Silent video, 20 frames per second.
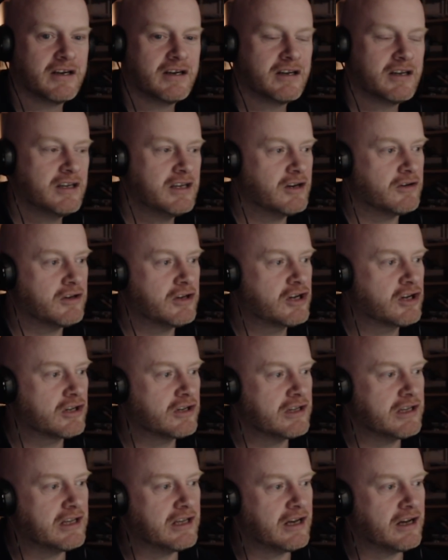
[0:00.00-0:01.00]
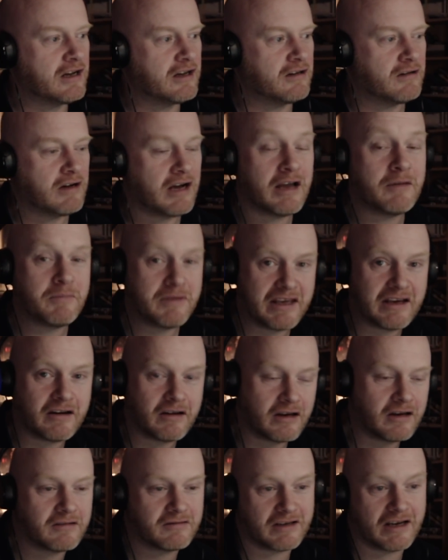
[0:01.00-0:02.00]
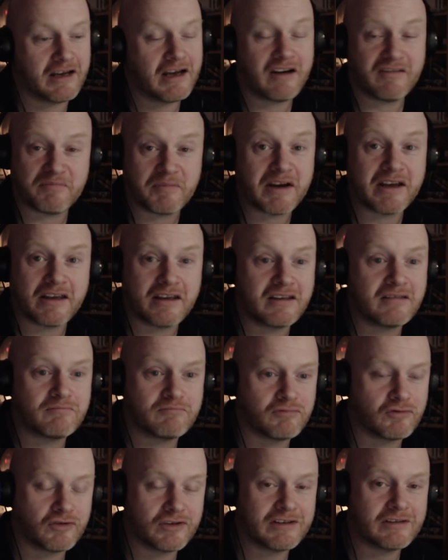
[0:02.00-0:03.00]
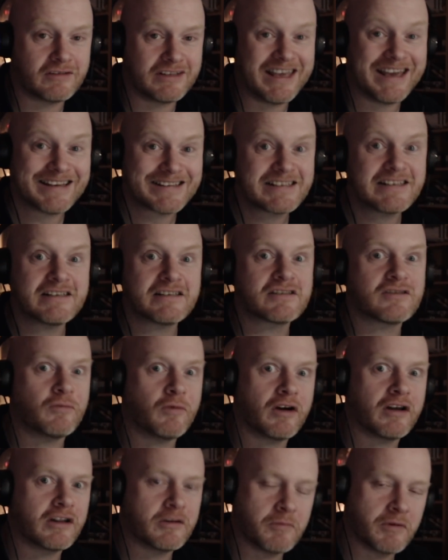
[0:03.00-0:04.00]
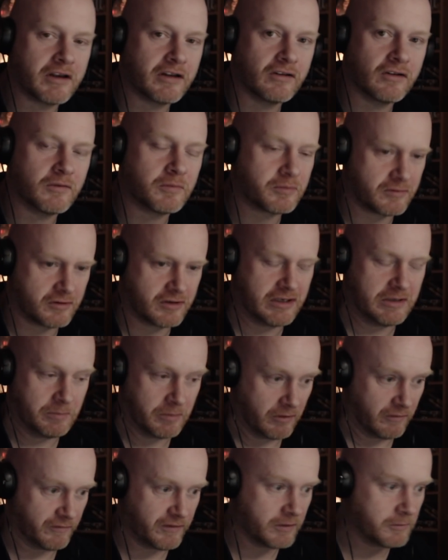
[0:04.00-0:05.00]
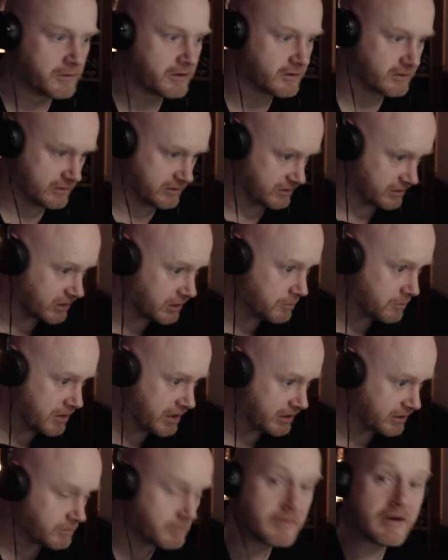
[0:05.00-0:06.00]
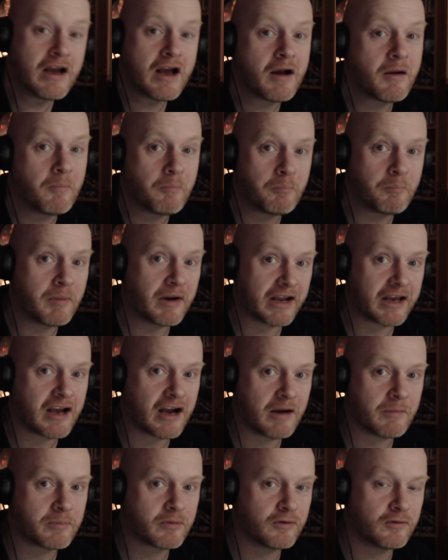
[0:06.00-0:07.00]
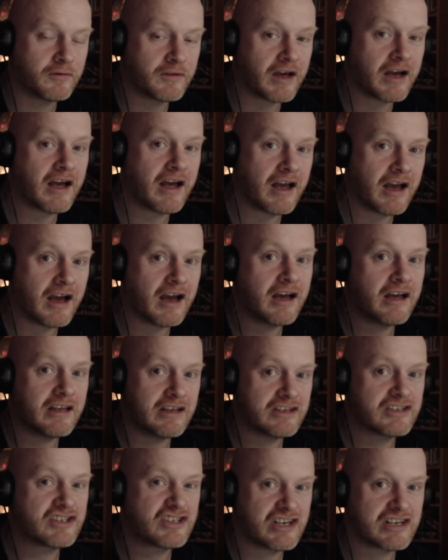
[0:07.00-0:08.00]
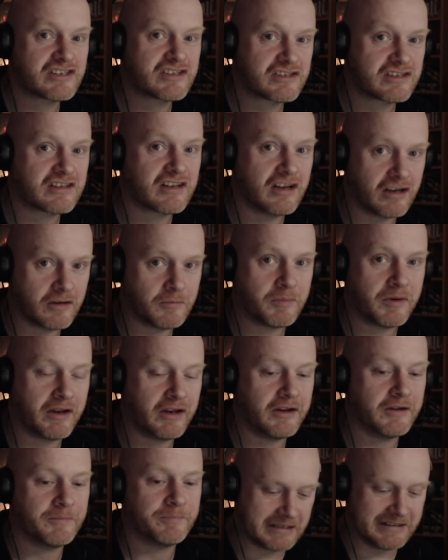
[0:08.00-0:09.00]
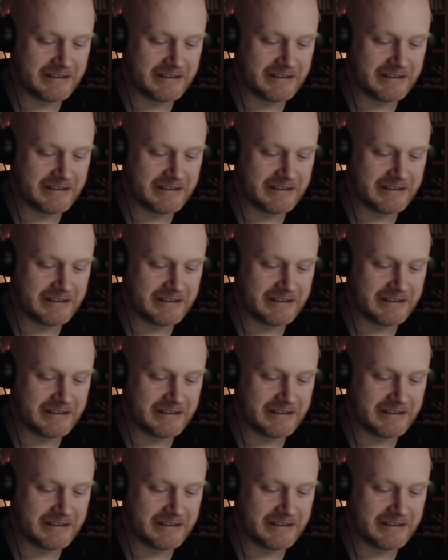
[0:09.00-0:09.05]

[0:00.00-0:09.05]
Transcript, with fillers: You know, you could. I'm I have my guesses why they might not keep on filming because it's their mate, but I can't prove that. It's just an opinion.